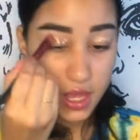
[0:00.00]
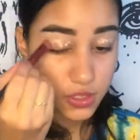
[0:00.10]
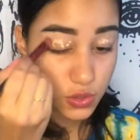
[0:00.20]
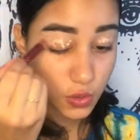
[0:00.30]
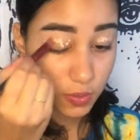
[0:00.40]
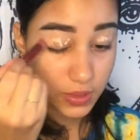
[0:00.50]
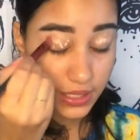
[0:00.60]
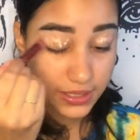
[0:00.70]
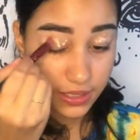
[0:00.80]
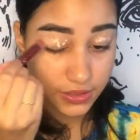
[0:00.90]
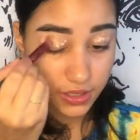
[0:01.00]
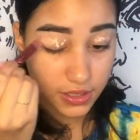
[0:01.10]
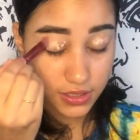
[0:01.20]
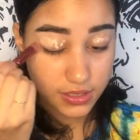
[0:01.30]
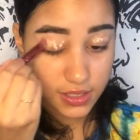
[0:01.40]
to blend out the
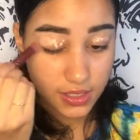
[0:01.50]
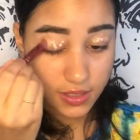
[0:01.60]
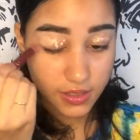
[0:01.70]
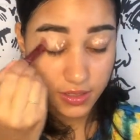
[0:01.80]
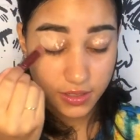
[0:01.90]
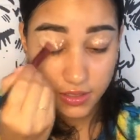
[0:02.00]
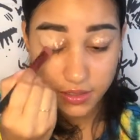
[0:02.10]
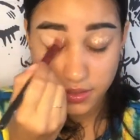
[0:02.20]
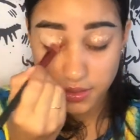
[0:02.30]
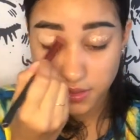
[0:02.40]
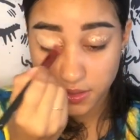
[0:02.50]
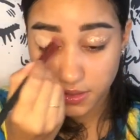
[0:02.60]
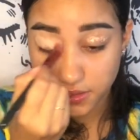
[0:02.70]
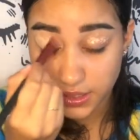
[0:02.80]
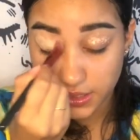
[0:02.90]
concealer
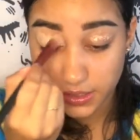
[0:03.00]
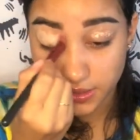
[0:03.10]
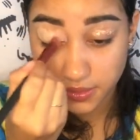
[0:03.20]
on the lid.